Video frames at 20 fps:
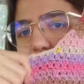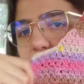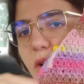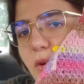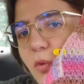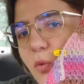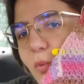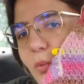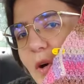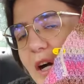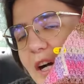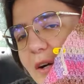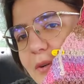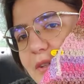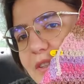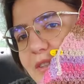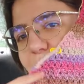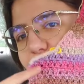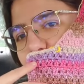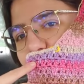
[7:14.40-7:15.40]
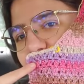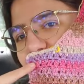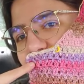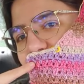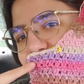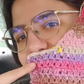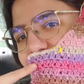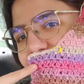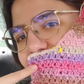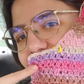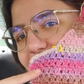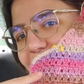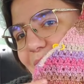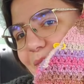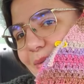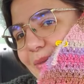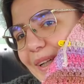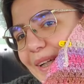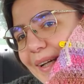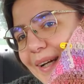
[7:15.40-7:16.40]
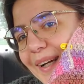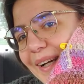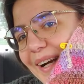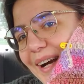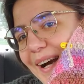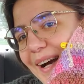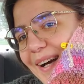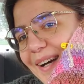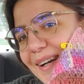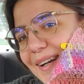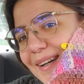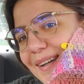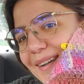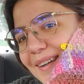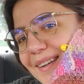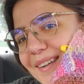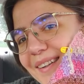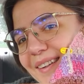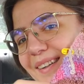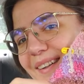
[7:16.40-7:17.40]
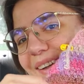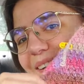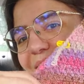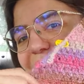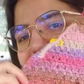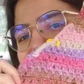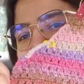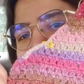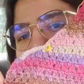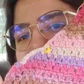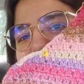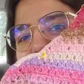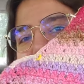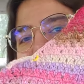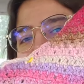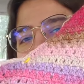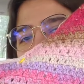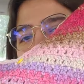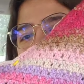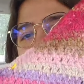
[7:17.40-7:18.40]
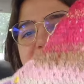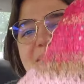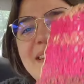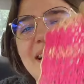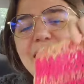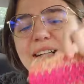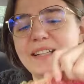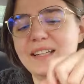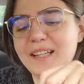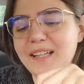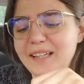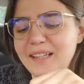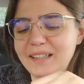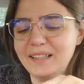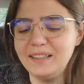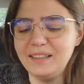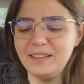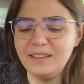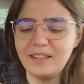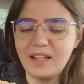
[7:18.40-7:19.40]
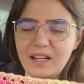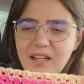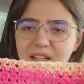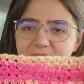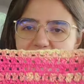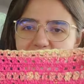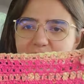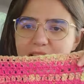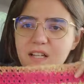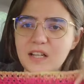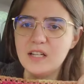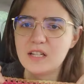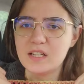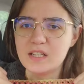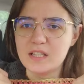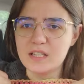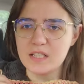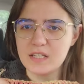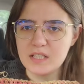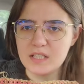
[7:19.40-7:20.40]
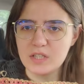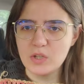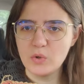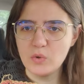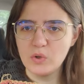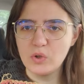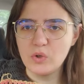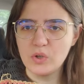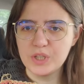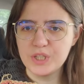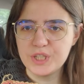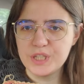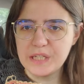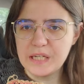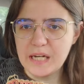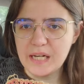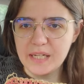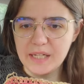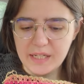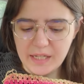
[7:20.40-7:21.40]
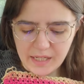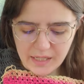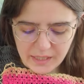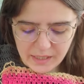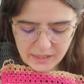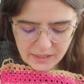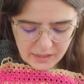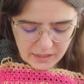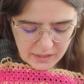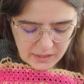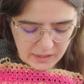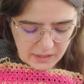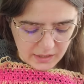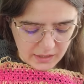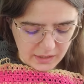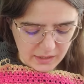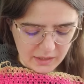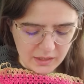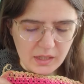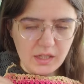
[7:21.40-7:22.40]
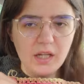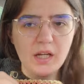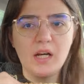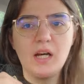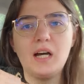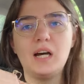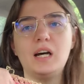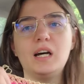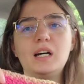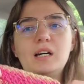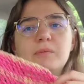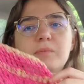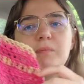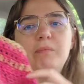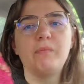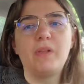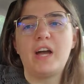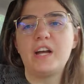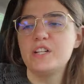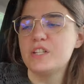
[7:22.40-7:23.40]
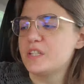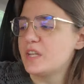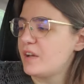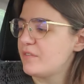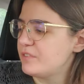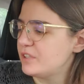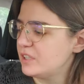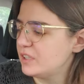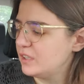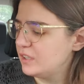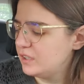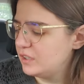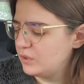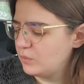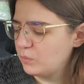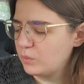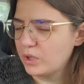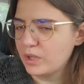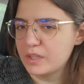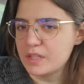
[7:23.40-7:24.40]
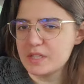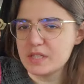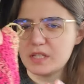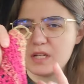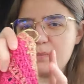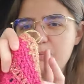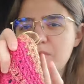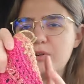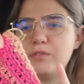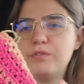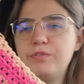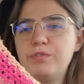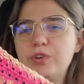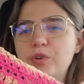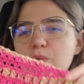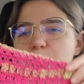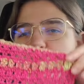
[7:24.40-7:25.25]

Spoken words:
Wow, it's so pretty. Oh my god. So stunning. So gorgiana. I just have to work this up a few